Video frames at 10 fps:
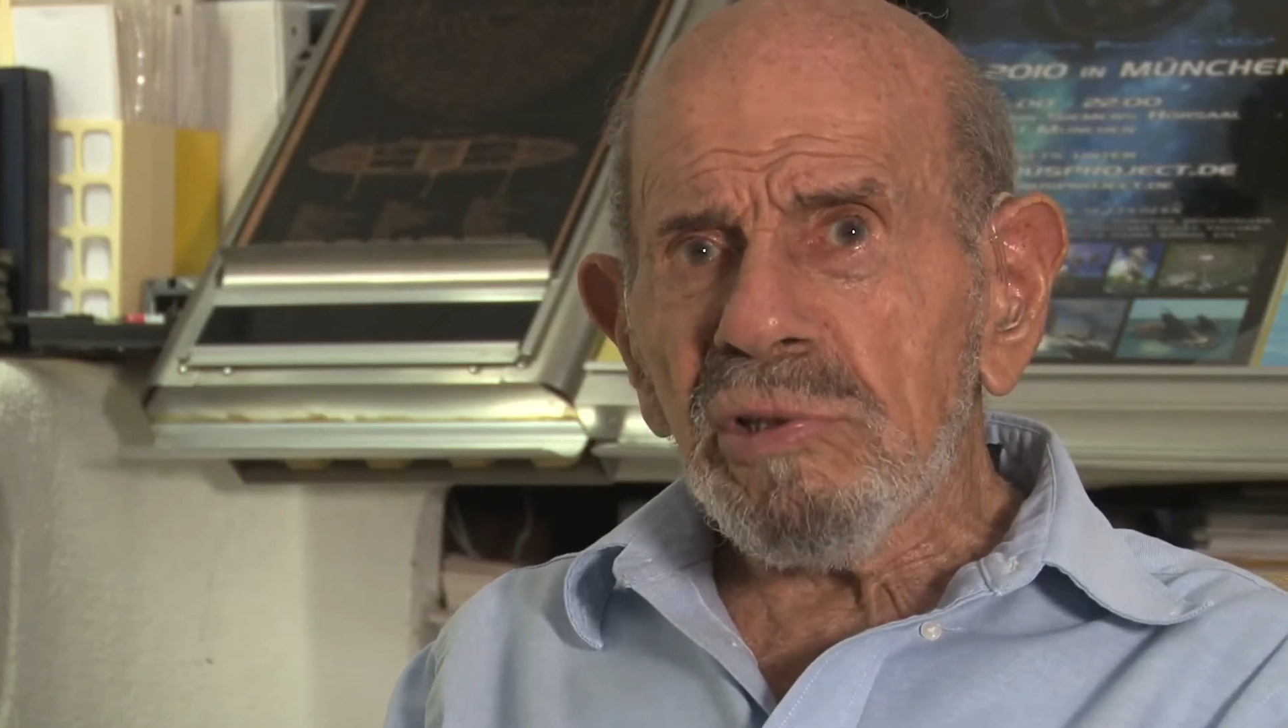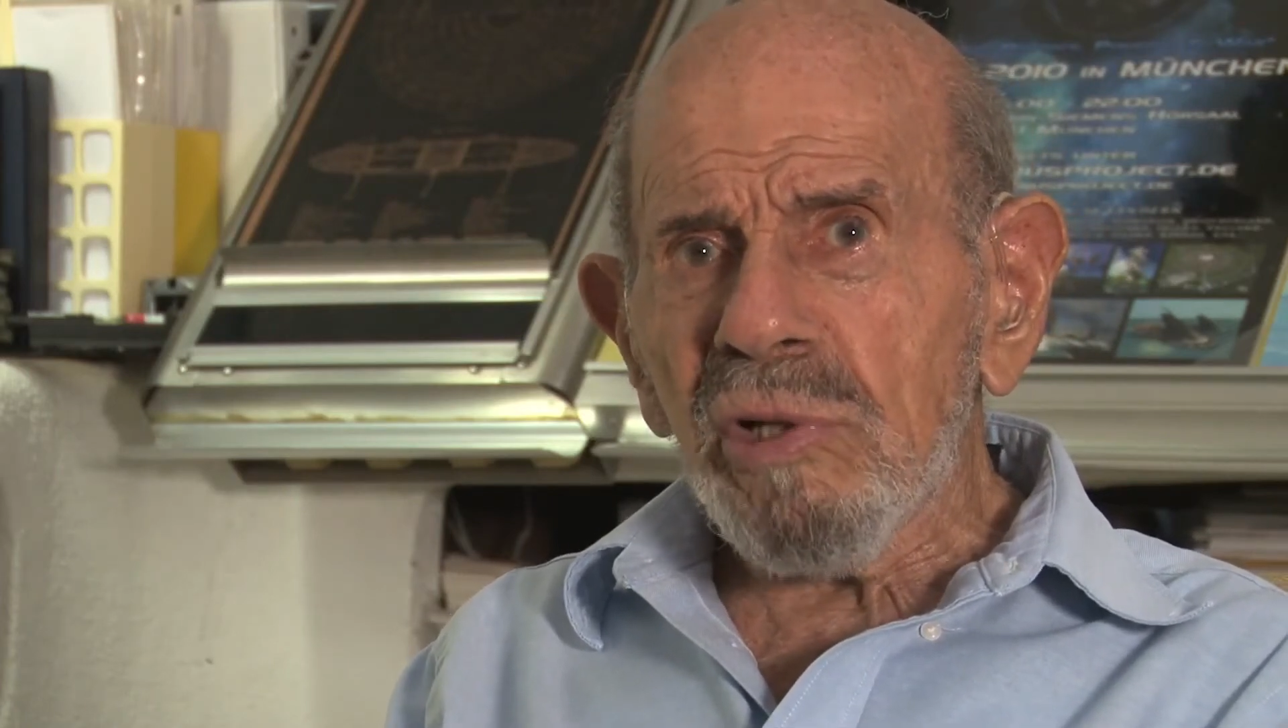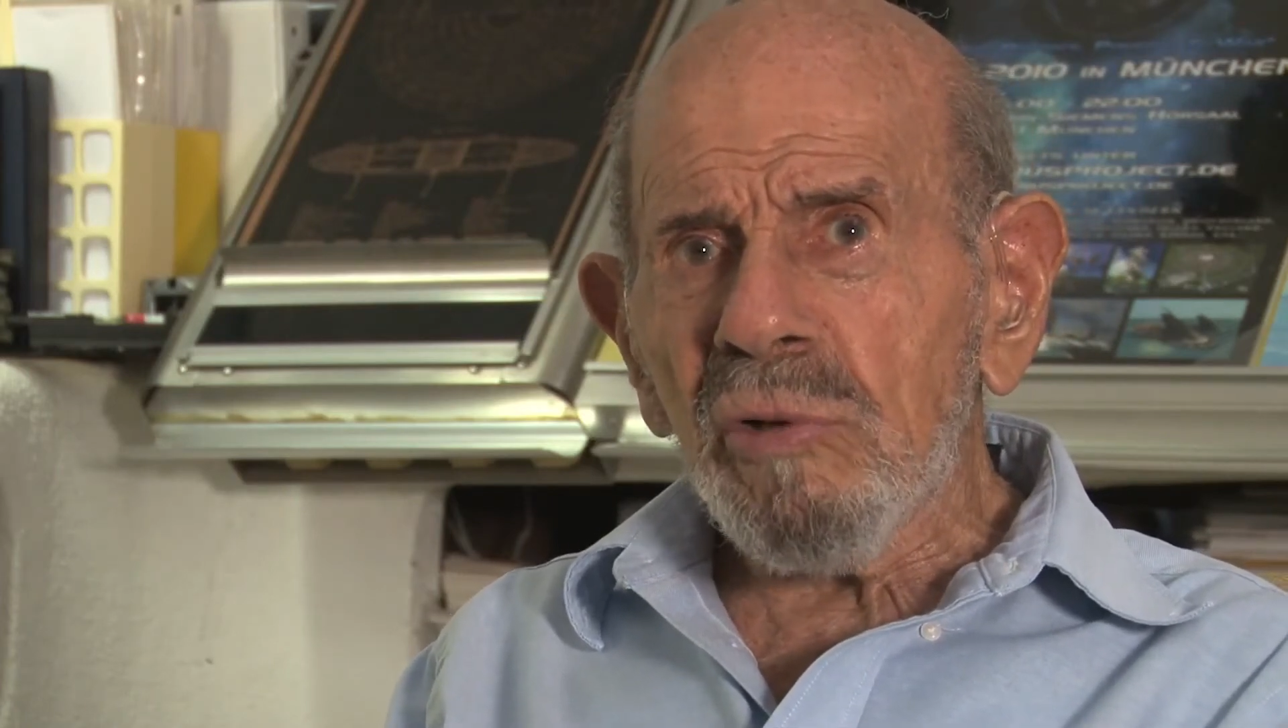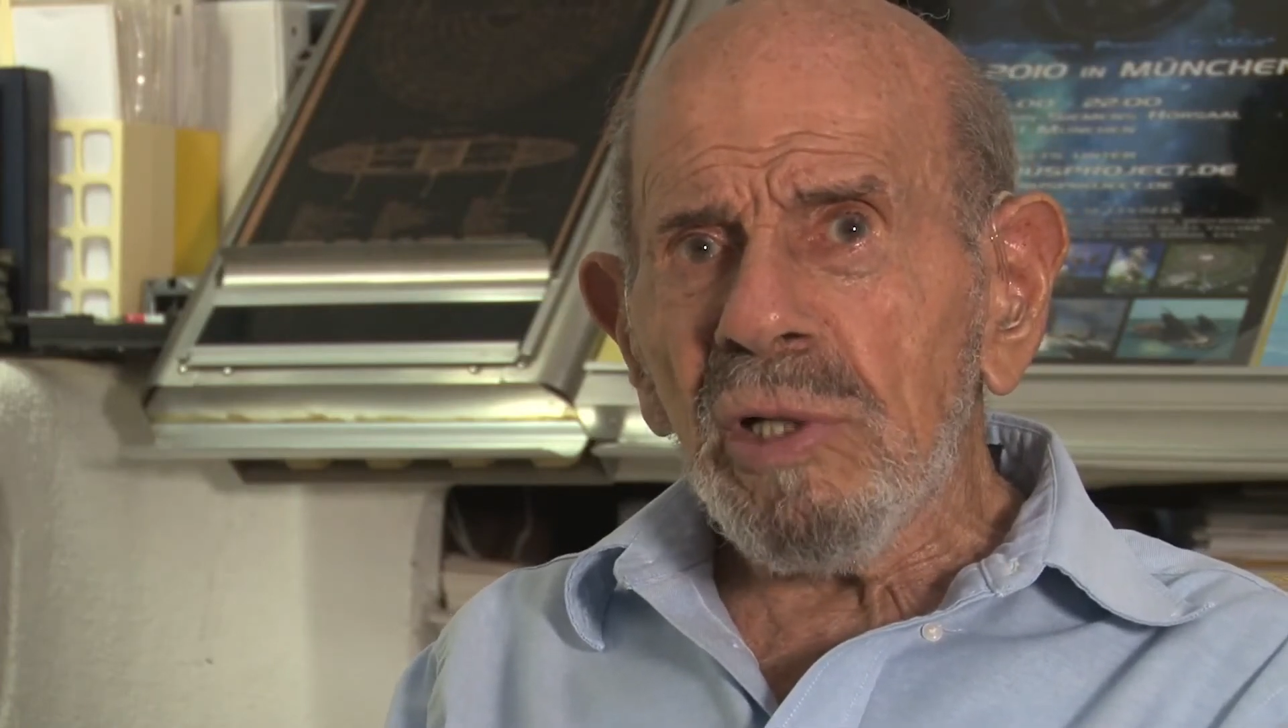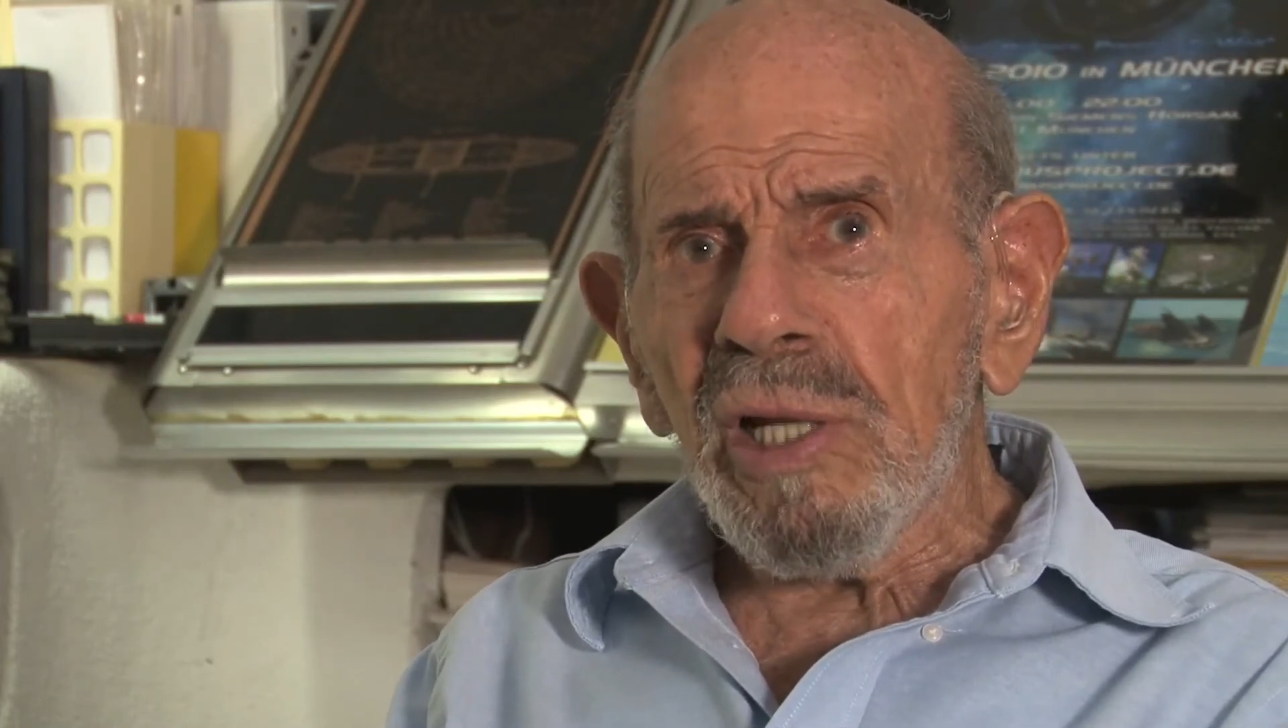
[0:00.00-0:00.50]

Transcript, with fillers: its own